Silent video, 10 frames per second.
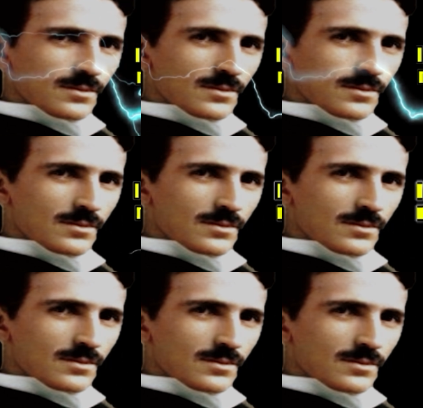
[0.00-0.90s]

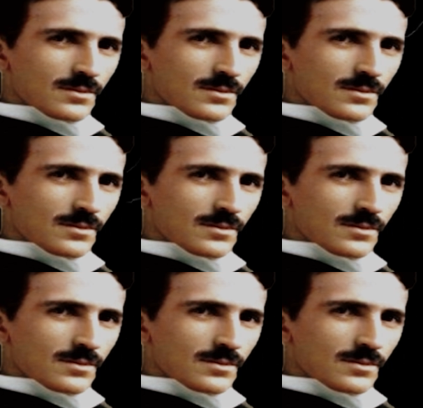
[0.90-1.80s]

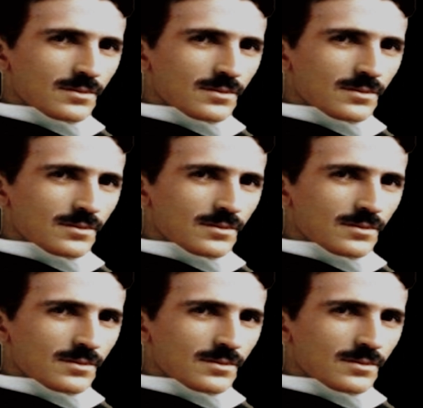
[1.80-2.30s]
Nobody speaks.